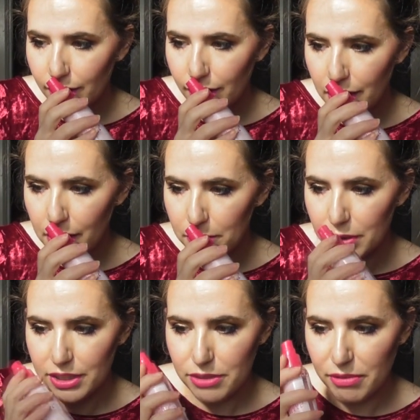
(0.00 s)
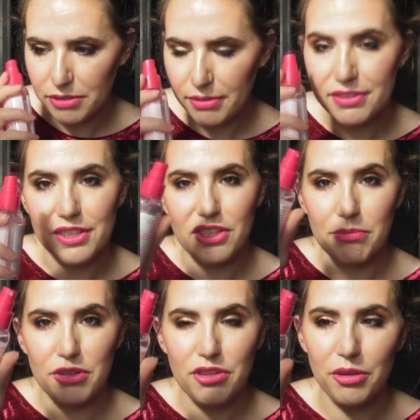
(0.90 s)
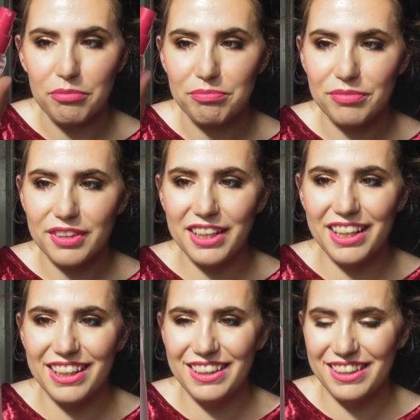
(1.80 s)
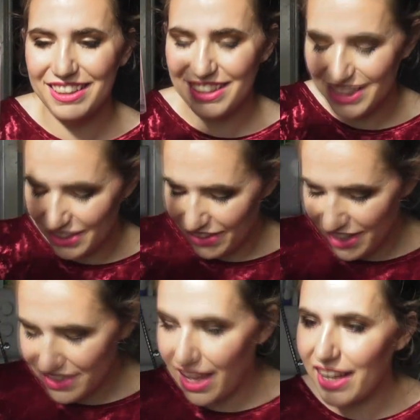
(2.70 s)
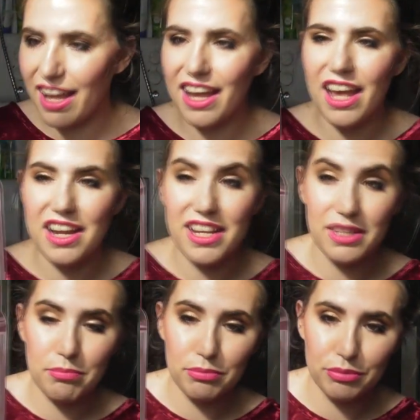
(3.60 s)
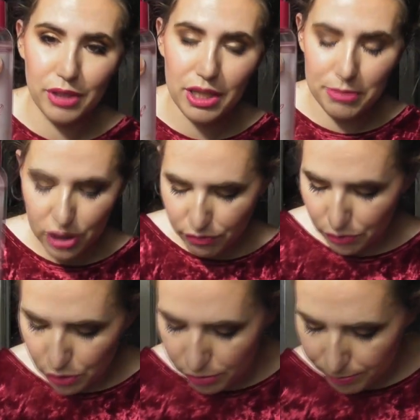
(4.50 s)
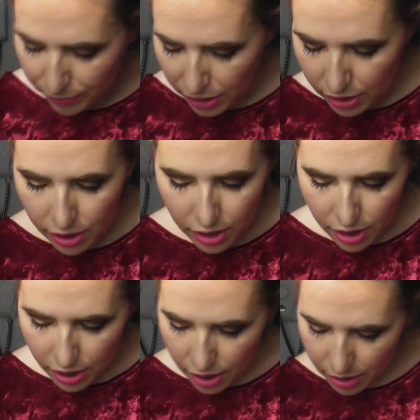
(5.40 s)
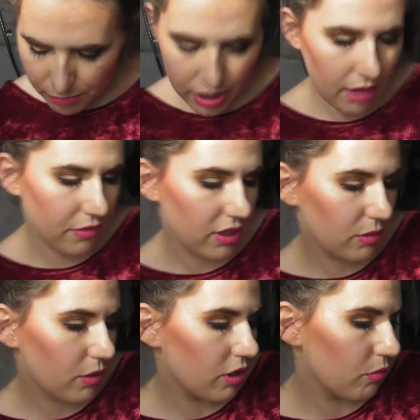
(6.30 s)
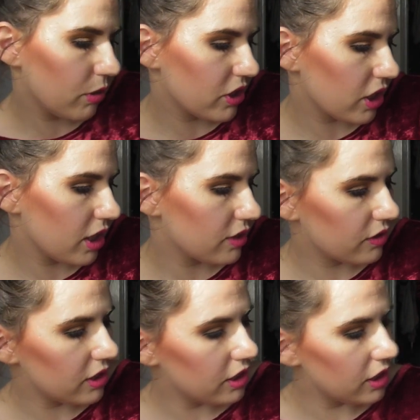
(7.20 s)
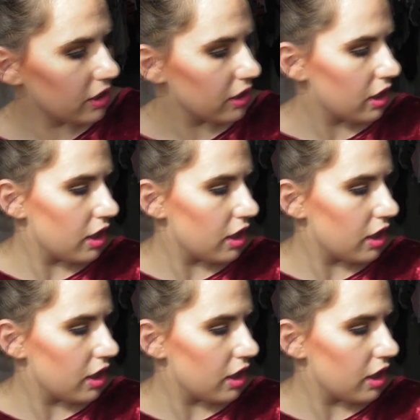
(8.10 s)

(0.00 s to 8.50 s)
But this reminds me of Stitch number 2. So there is that guy, and it's pretty much full. I have this one, which is the